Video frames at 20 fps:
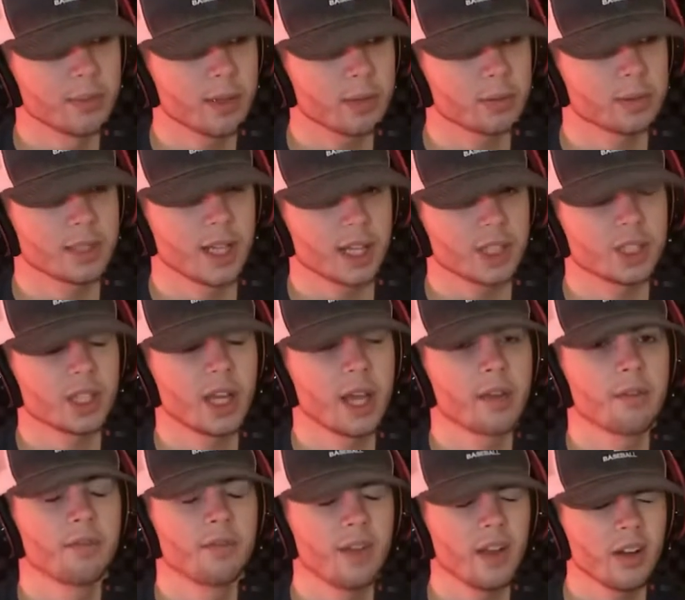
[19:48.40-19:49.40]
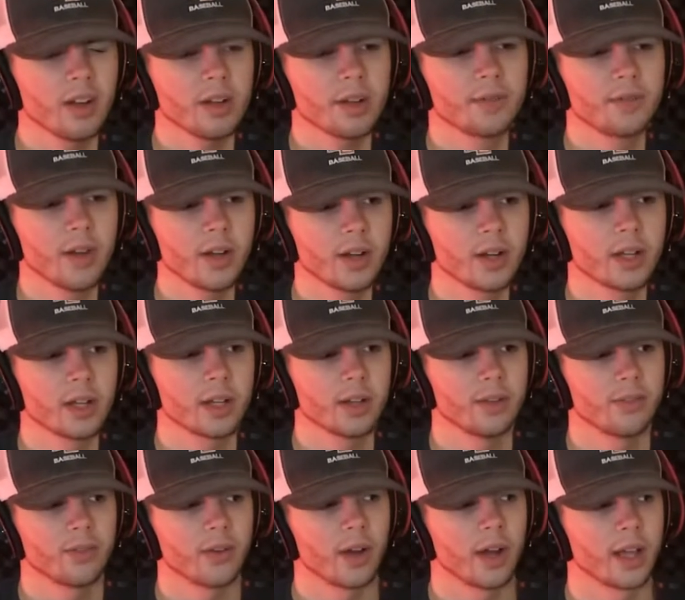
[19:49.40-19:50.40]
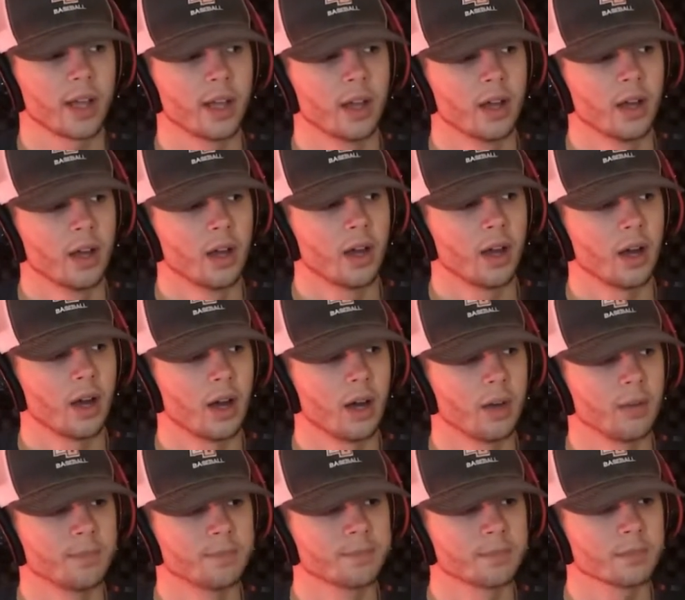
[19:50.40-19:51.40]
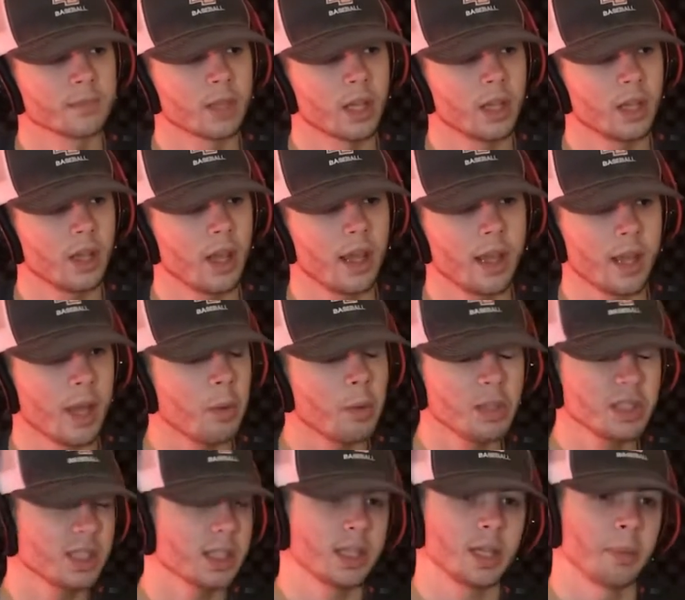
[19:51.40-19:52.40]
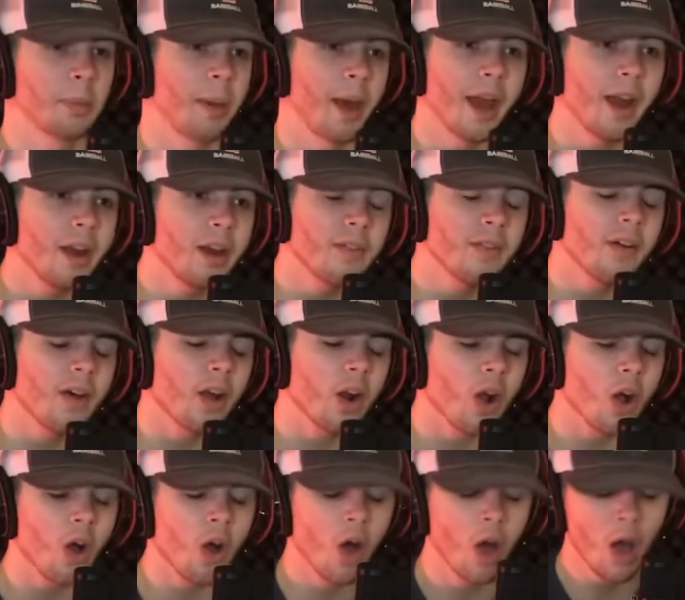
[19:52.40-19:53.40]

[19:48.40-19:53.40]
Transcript: was actually a very, very good fight. It wasn't competitive at all,